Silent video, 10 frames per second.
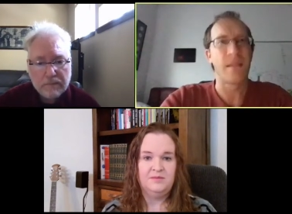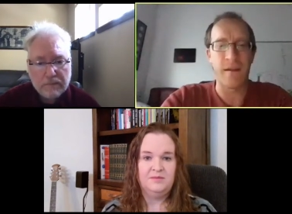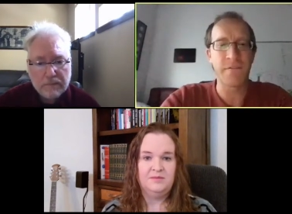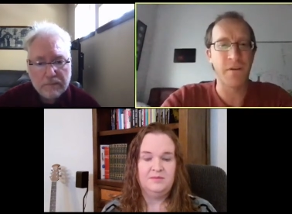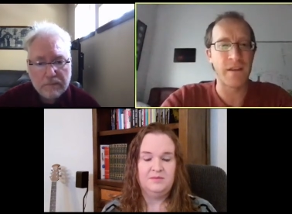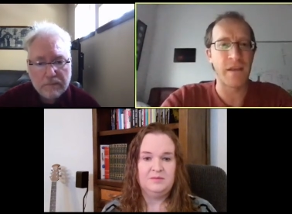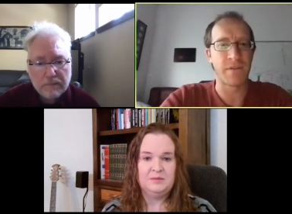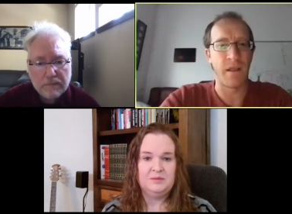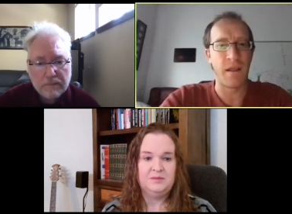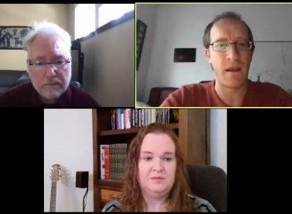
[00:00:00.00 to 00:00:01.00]
Speaker 1: stories that will
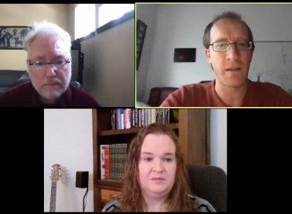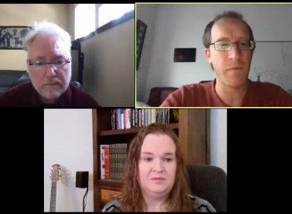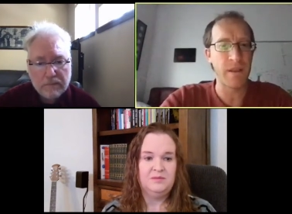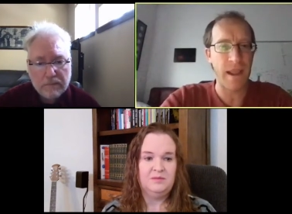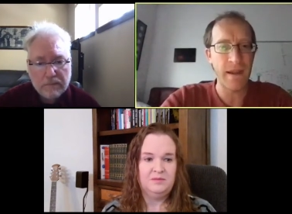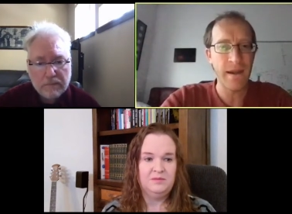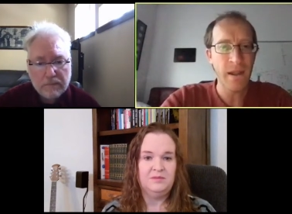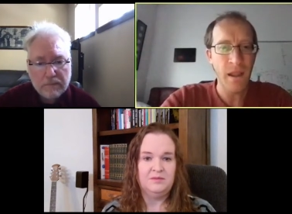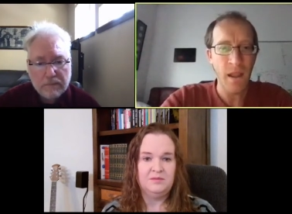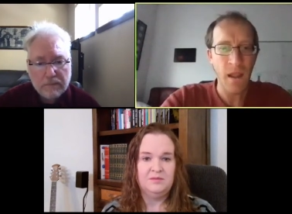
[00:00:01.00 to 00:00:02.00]
accumulate.
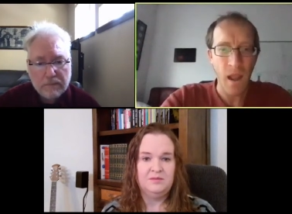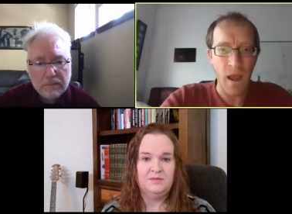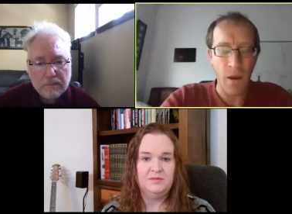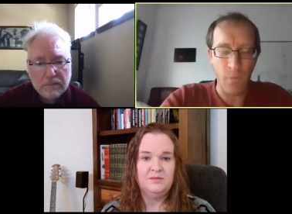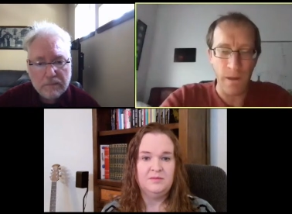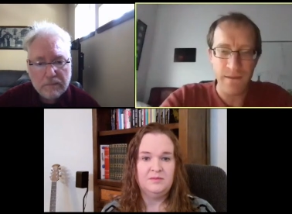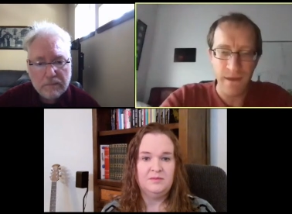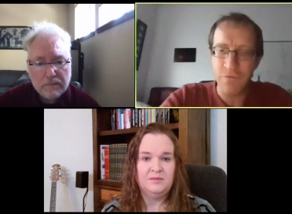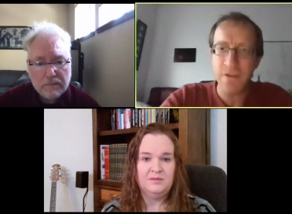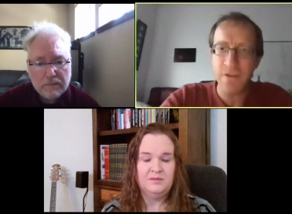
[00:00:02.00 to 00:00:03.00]
What's
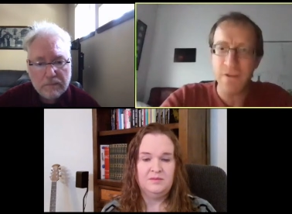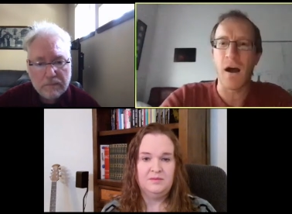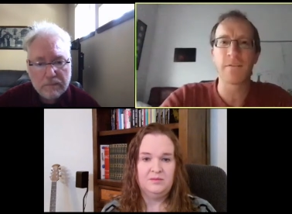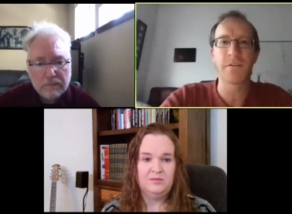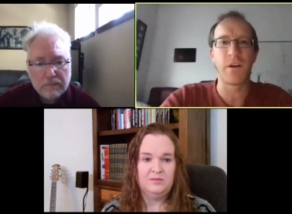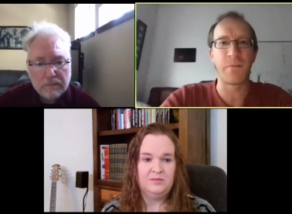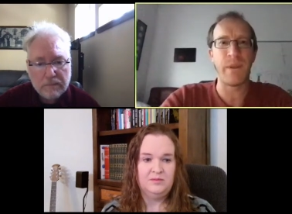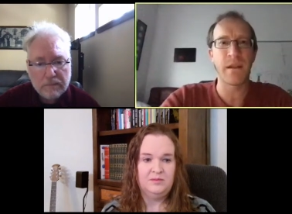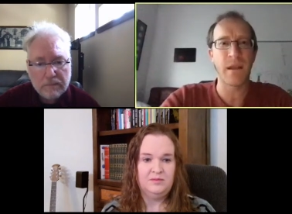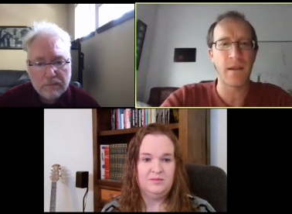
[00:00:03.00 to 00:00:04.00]
interesting also is
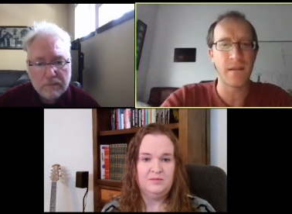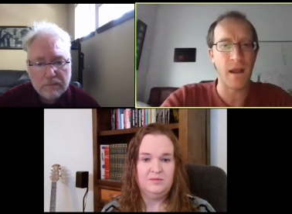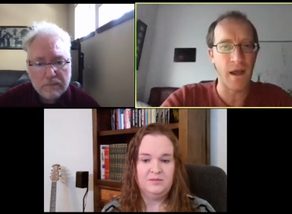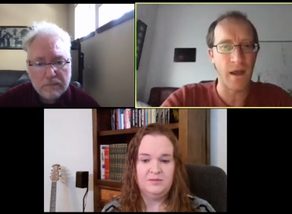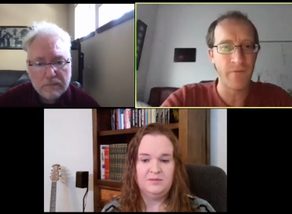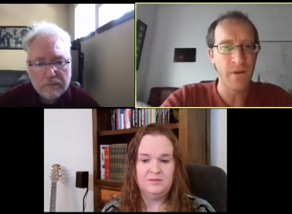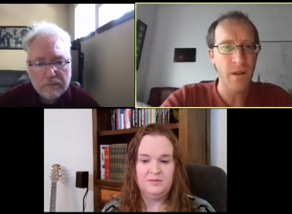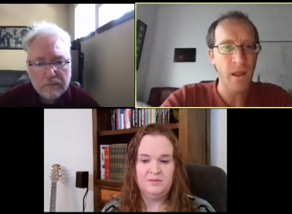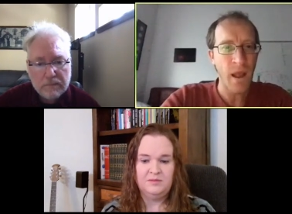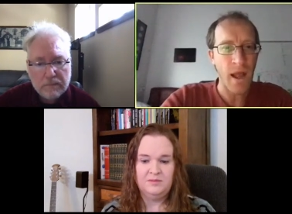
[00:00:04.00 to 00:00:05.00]
because of
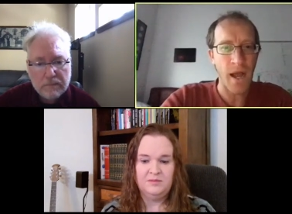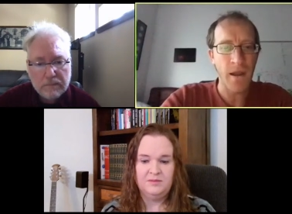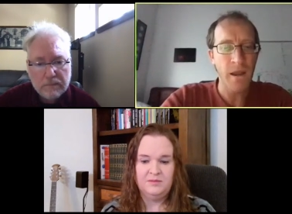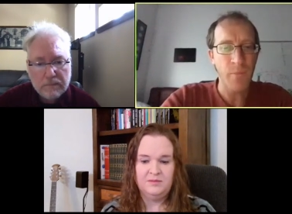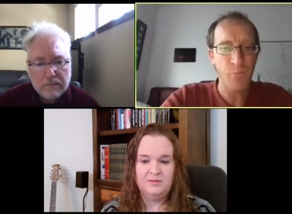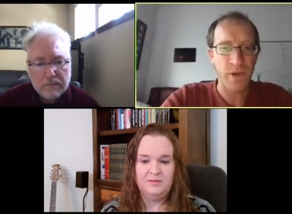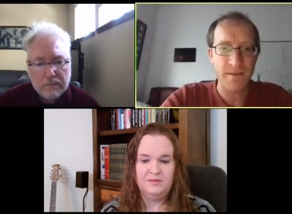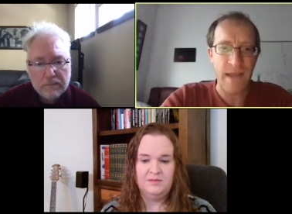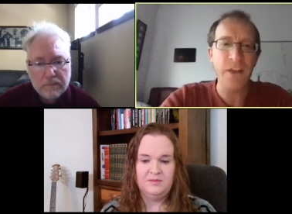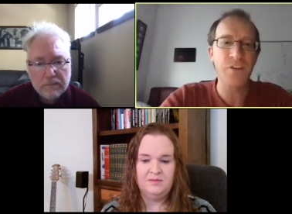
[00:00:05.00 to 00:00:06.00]

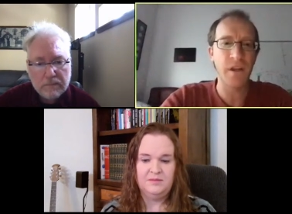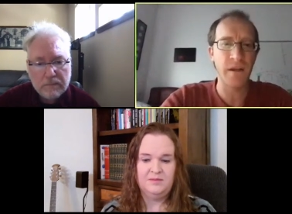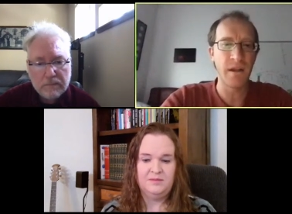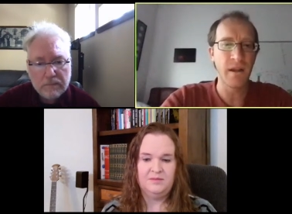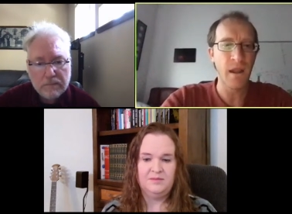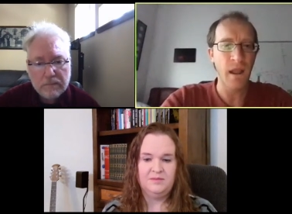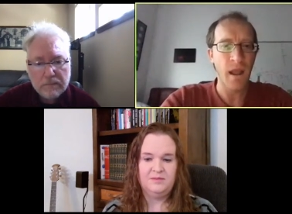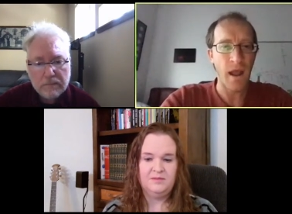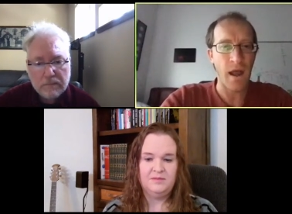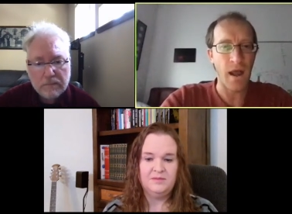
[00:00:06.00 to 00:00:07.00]
precession
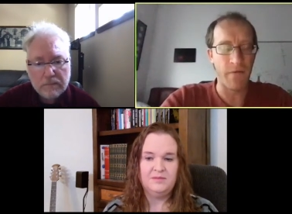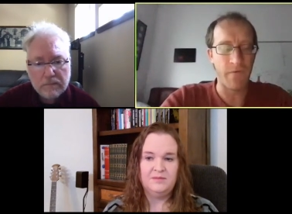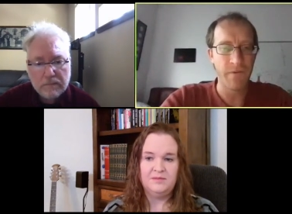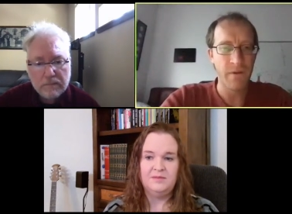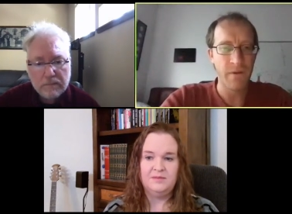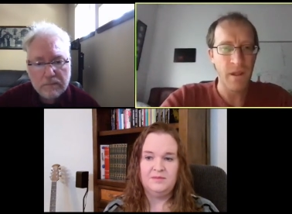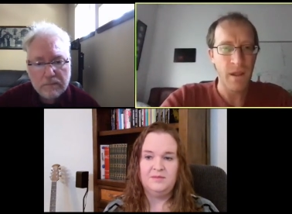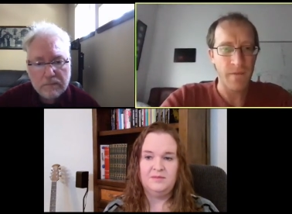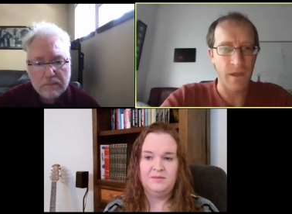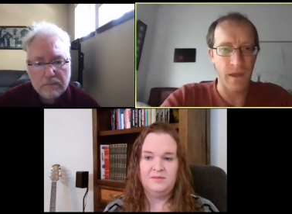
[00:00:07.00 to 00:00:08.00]
of
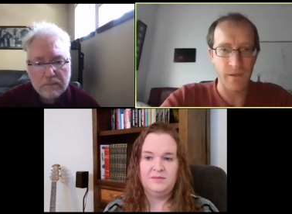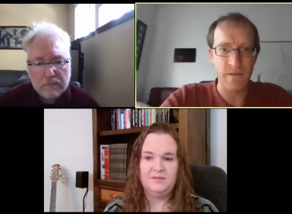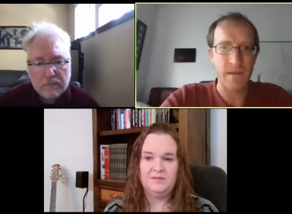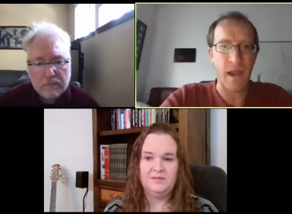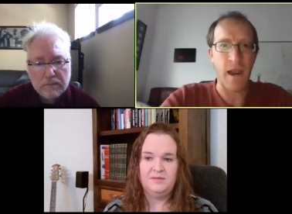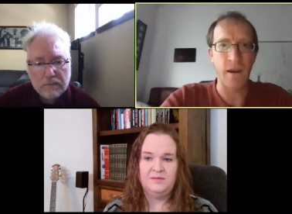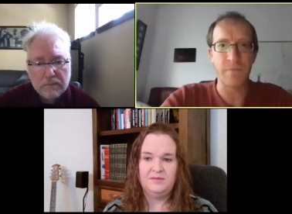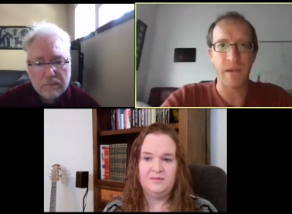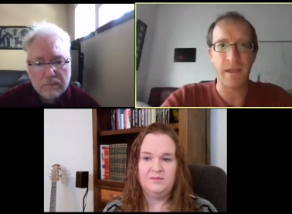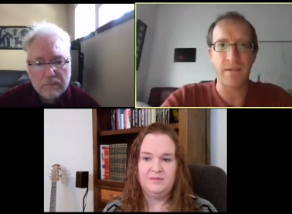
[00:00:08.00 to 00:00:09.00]
the stars,
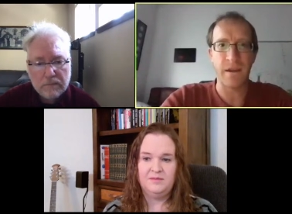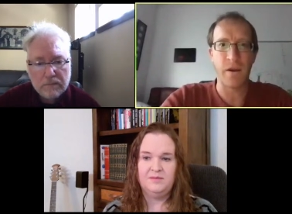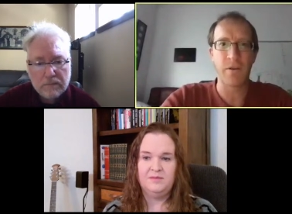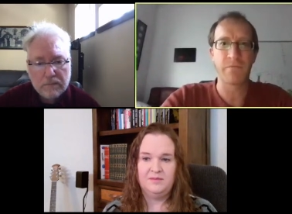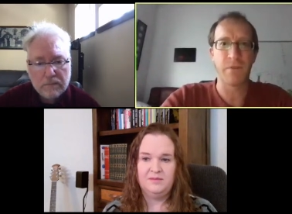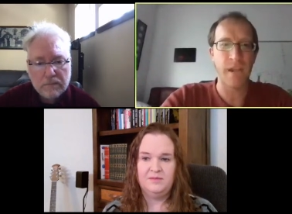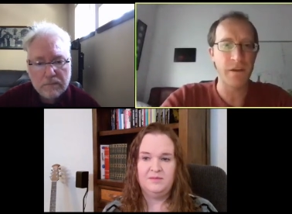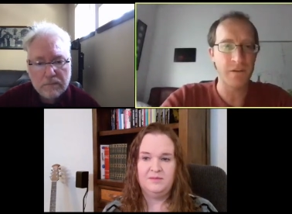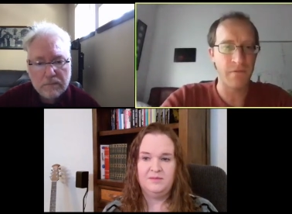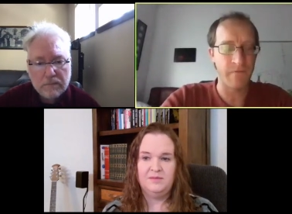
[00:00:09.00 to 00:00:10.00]
because the Earth's
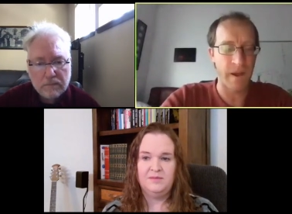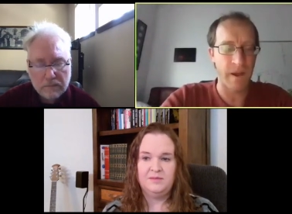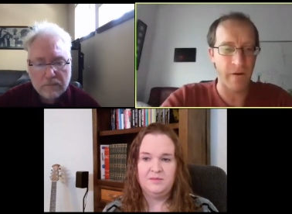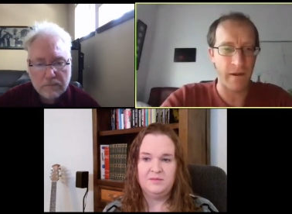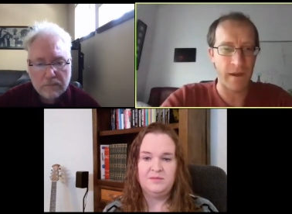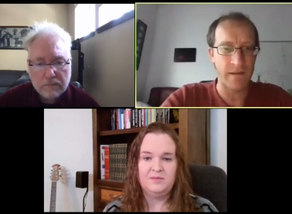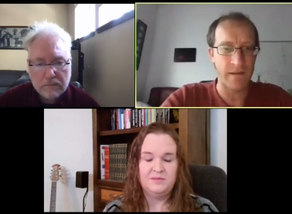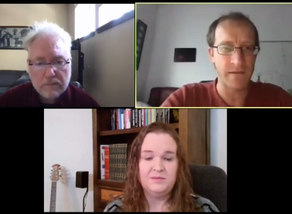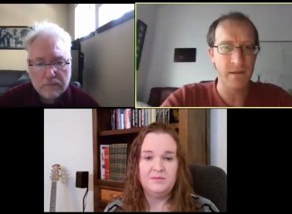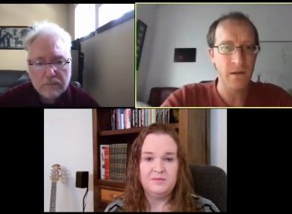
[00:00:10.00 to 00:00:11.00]
rotation varies.
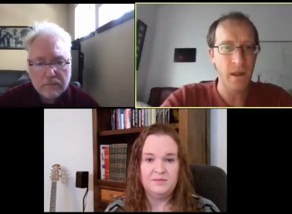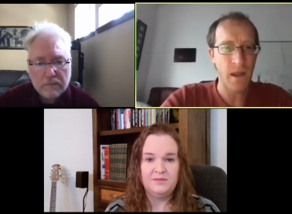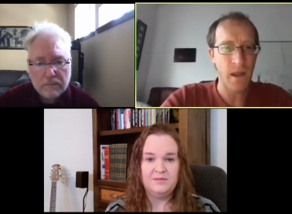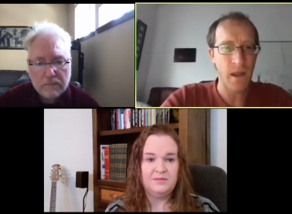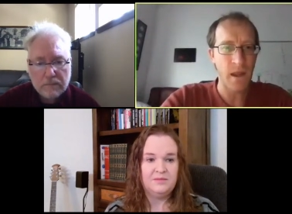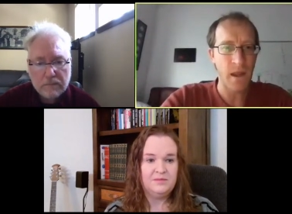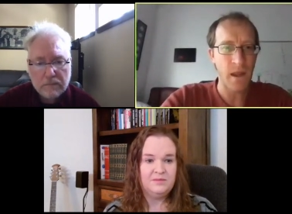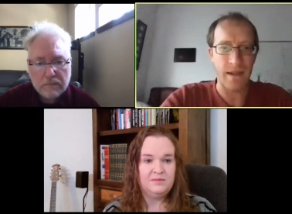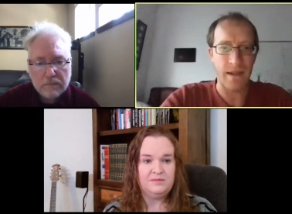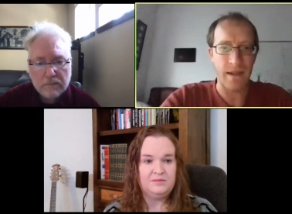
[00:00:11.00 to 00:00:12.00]
On its
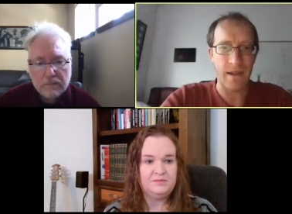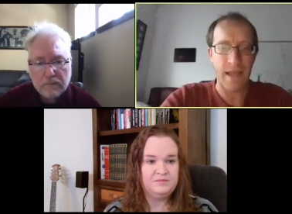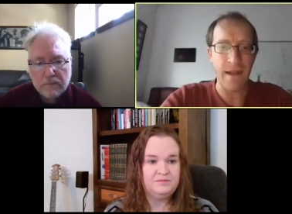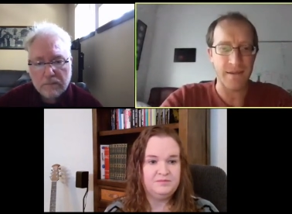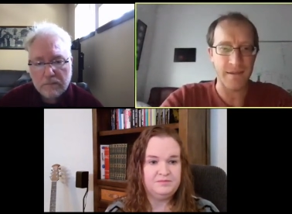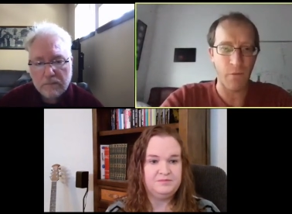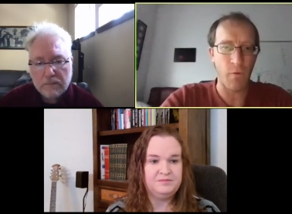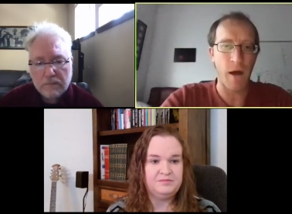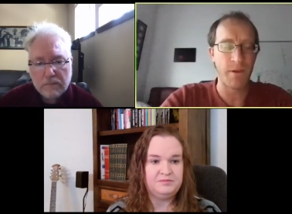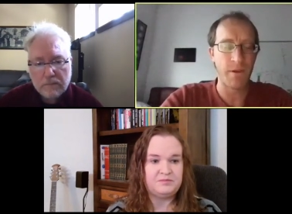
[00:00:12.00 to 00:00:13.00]
axis, it wobbles a
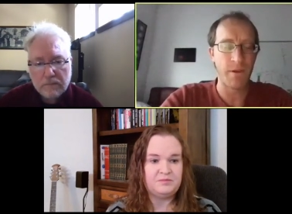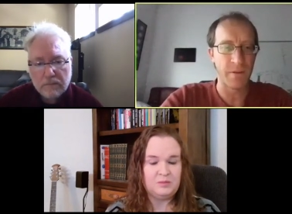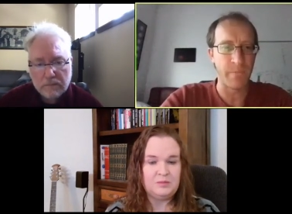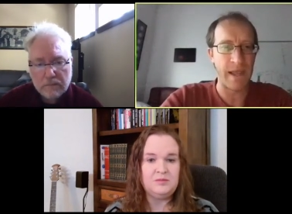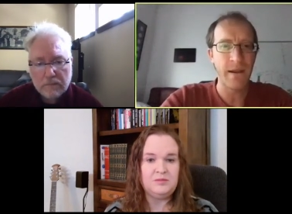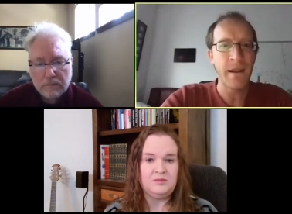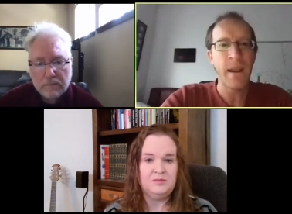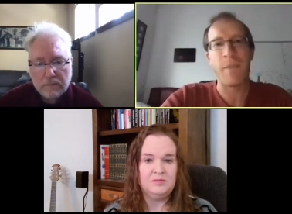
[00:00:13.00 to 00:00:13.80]
bit, and because of